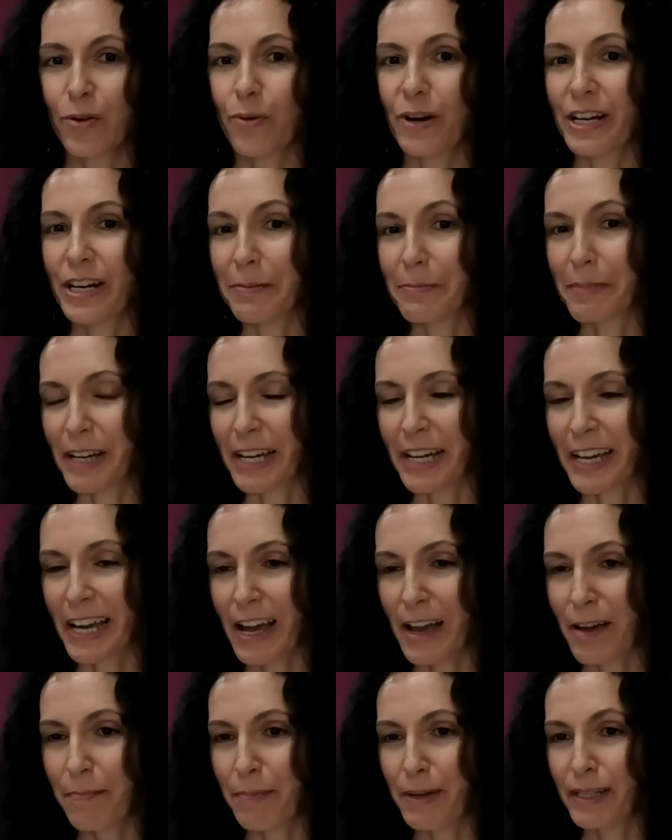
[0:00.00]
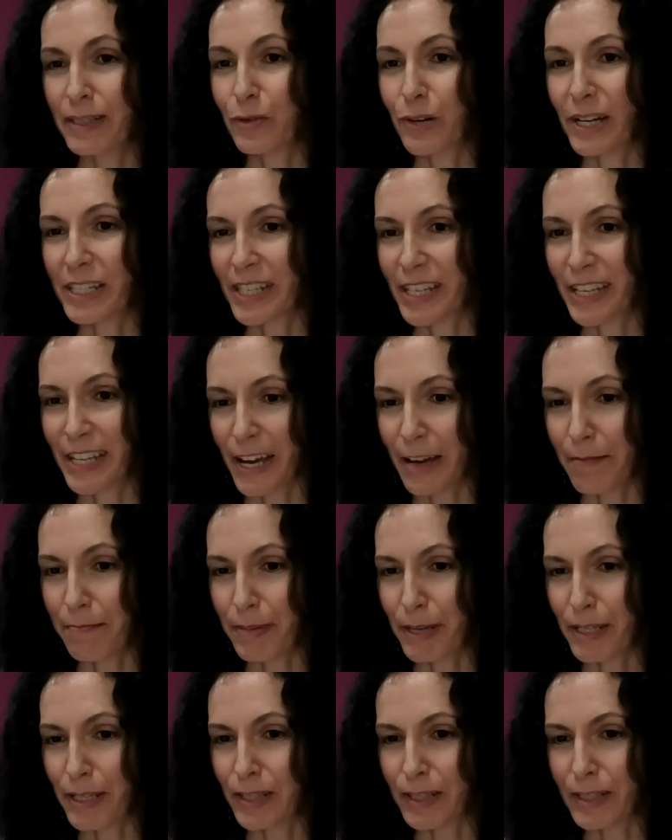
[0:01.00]
wearing makeup and dressing up,
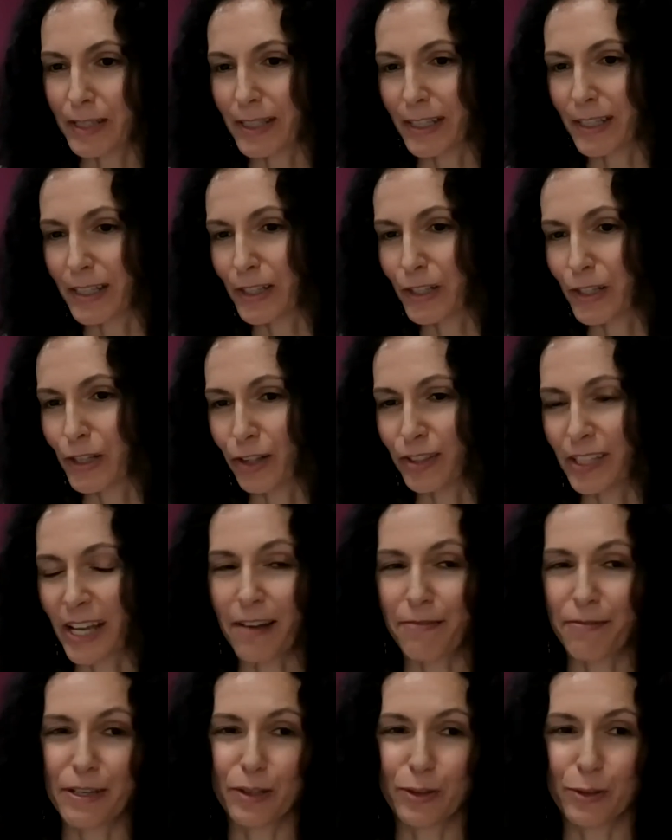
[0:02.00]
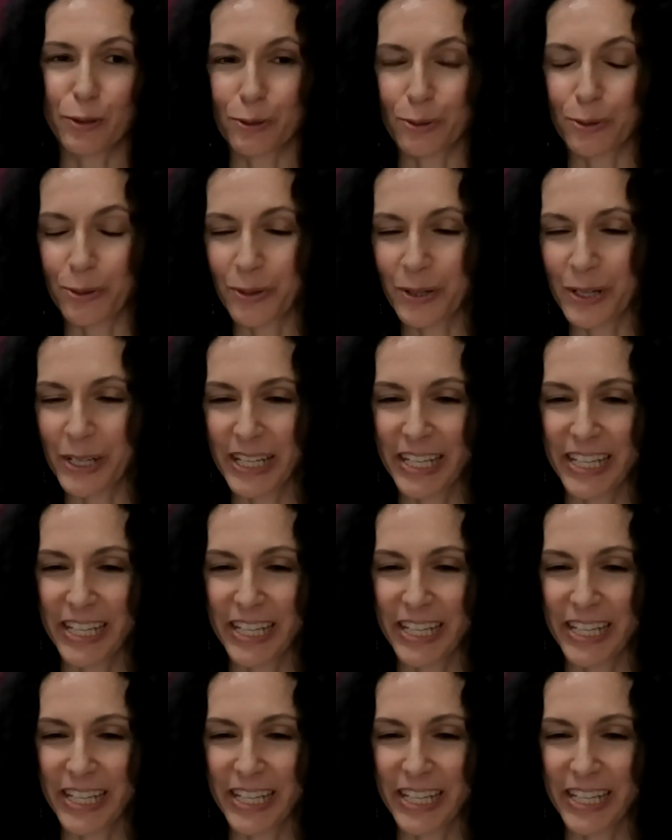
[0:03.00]
and not having to